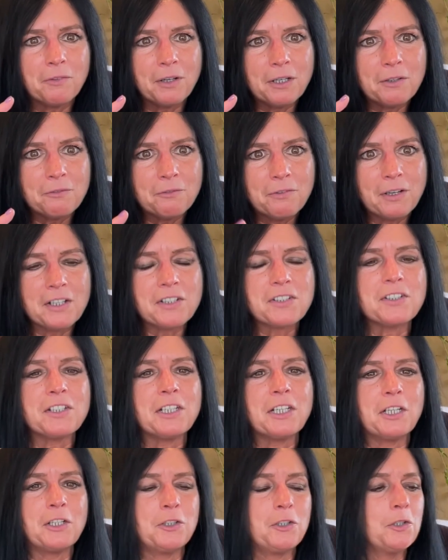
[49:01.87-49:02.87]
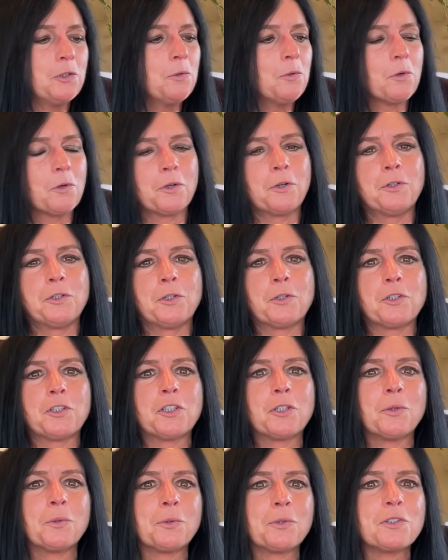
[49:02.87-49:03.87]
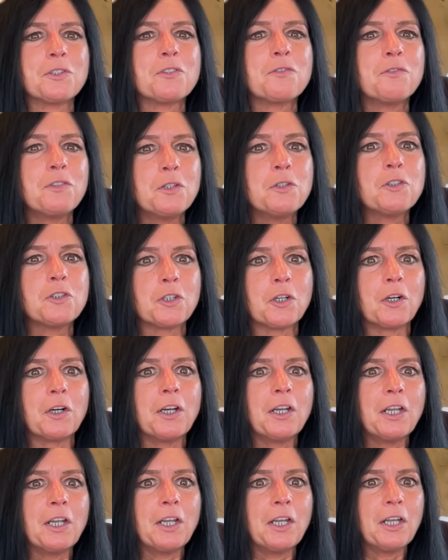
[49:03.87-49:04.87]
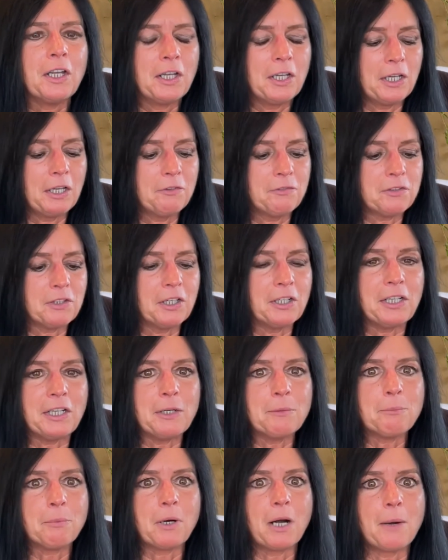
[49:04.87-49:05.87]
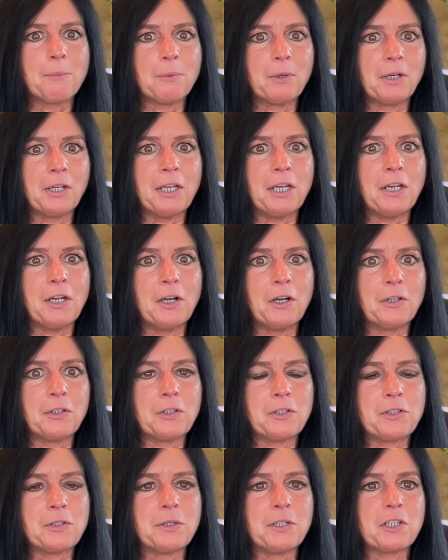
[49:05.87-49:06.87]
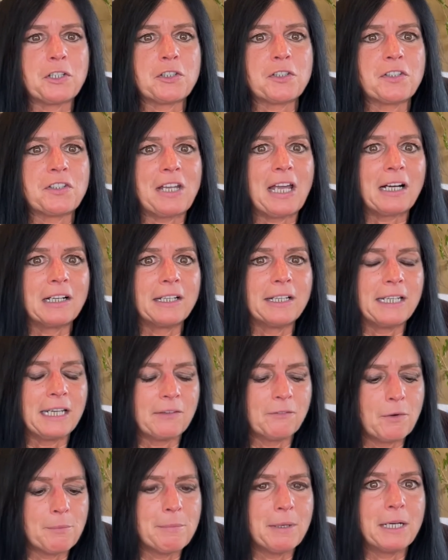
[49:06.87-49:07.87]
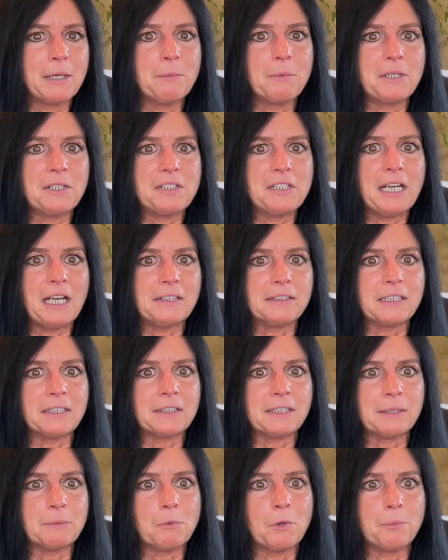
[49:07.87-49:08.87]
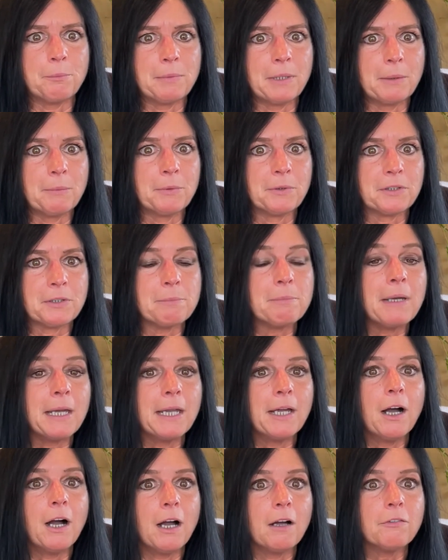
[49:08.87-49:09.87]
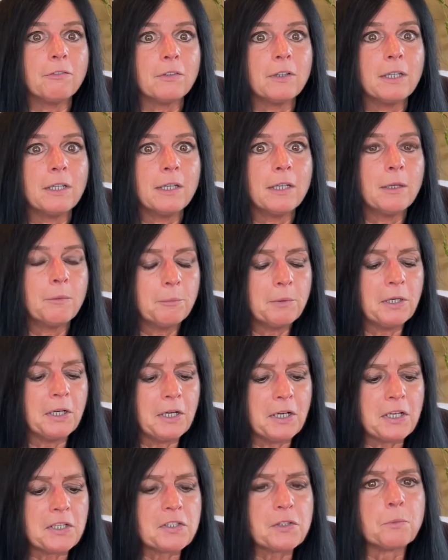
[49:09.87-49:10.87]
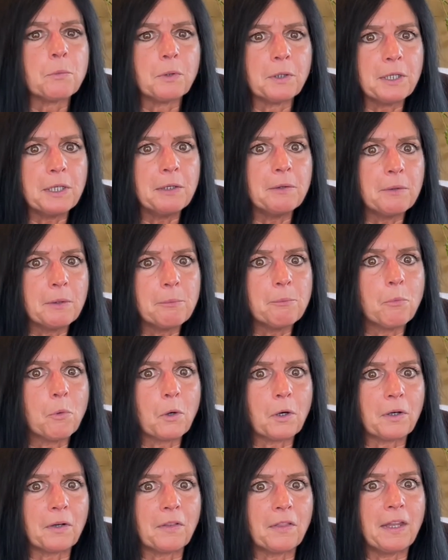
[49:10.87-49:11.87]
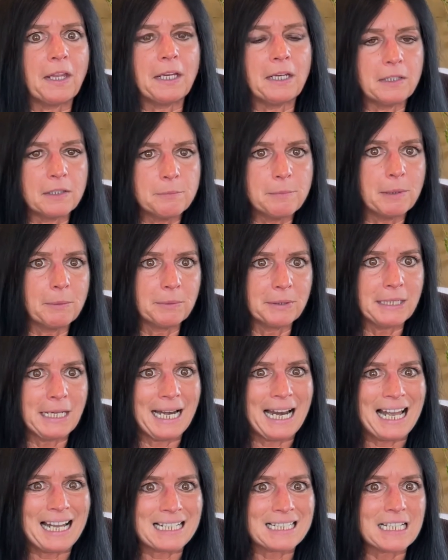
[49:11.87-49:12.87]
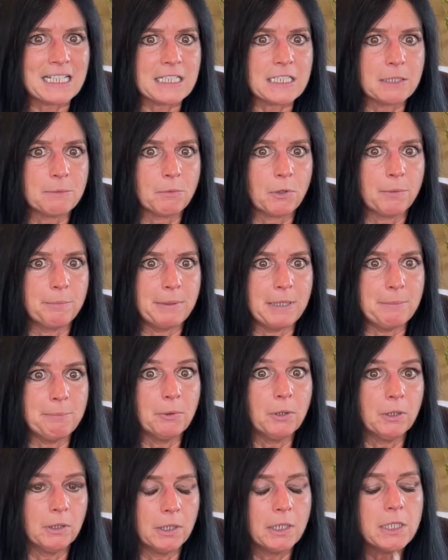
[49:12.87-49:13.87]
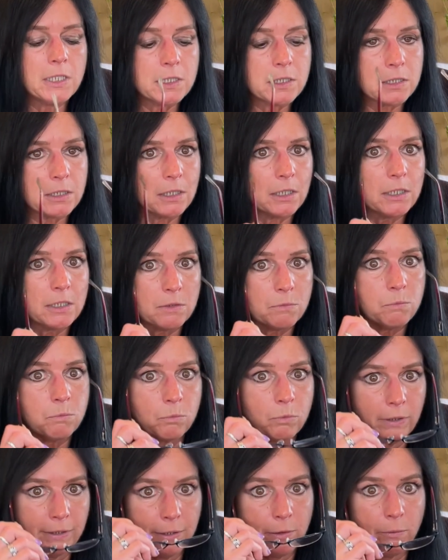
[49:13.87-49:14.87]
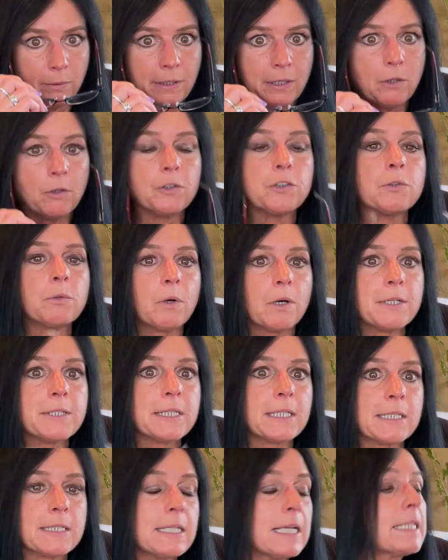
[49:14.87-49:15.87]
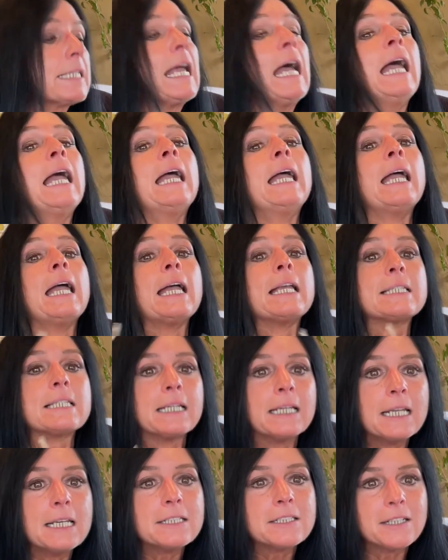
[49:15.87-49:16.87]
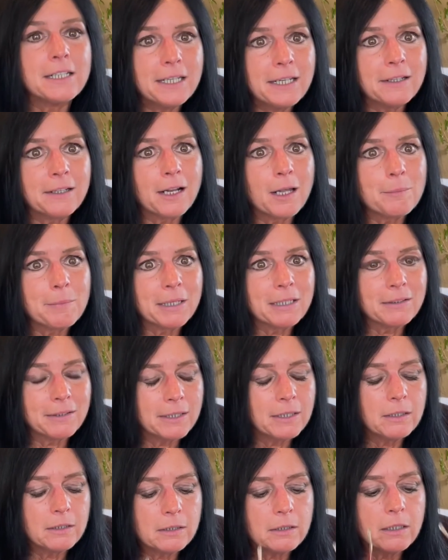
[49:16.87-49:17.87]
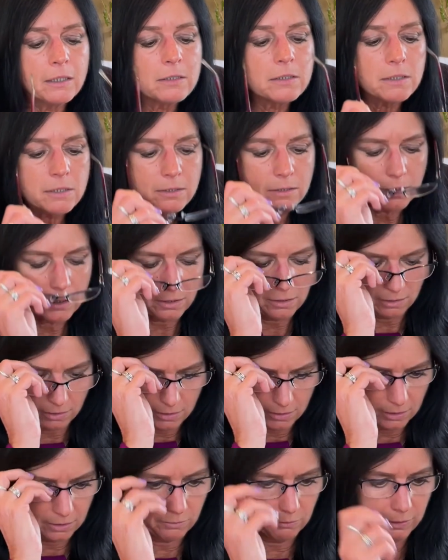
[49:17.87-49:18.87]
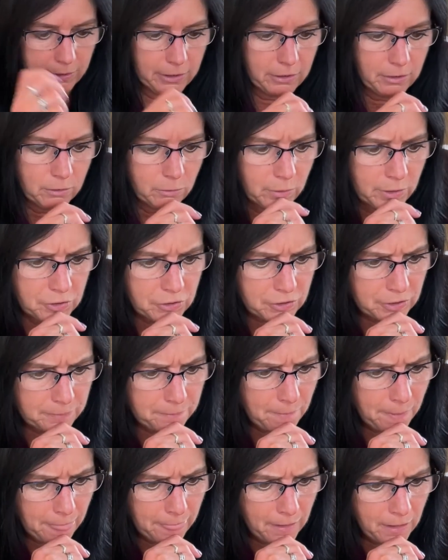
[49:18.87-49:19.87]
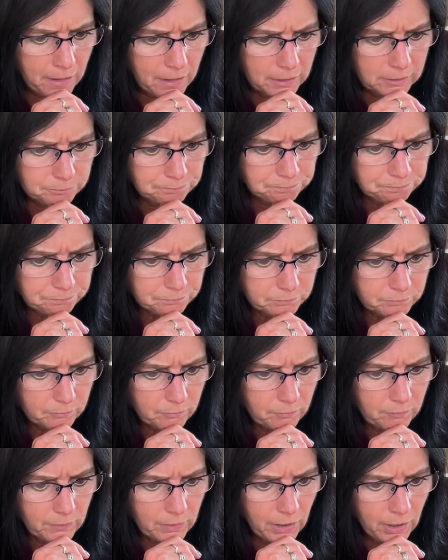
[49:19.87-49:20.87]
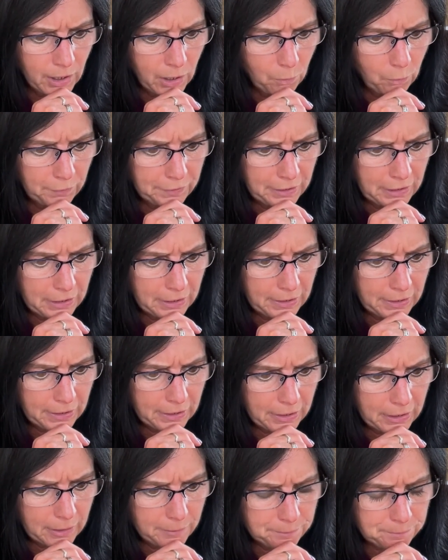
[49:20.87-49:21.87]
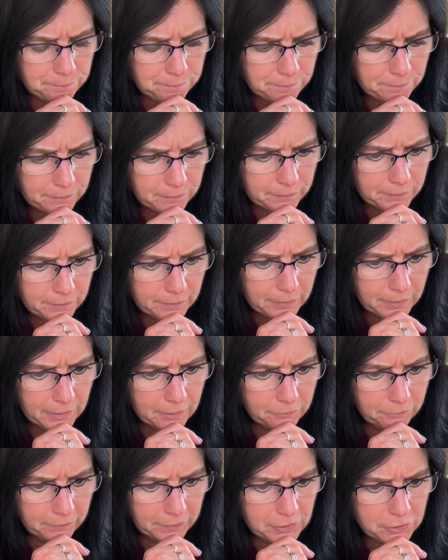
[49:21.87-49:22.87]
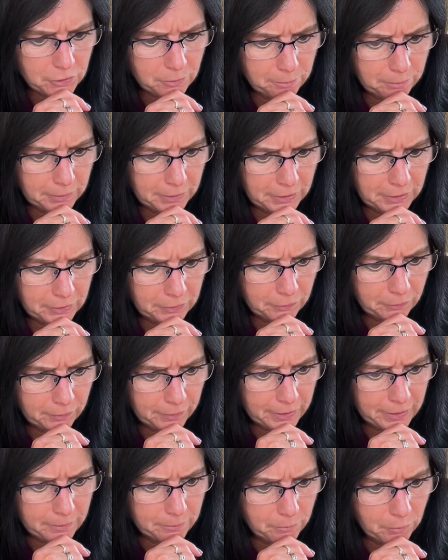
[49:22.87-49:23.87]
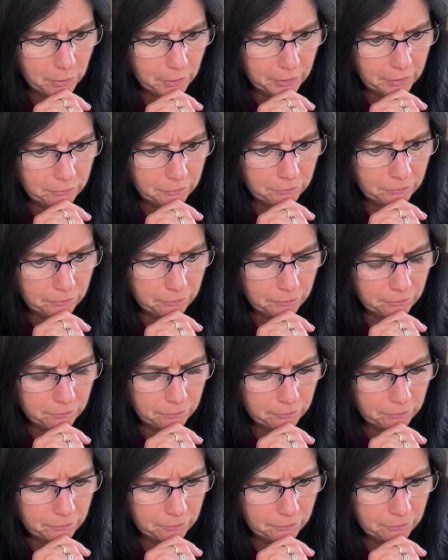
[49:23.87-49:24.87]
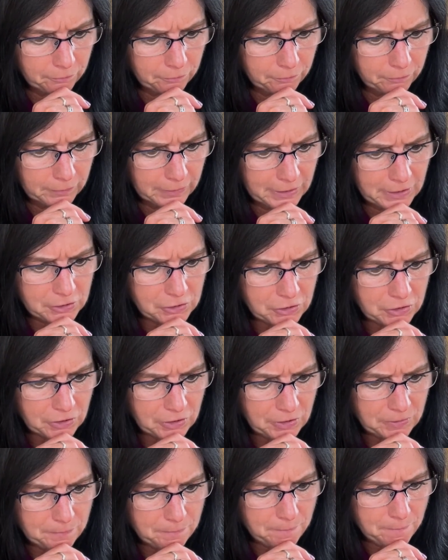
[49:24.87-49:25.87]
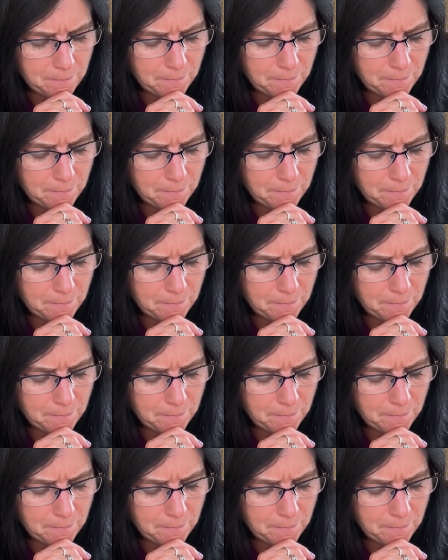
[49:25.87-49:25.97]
investing in you or your children's future. If done improperly, all you're doing is saddling everybody with debt that they won't be able to pay off. But it is a really important thing, and to be able to get access to more people is really critical to our success as a nation economically. It's a really good question. Will the inflation plan create more inflation?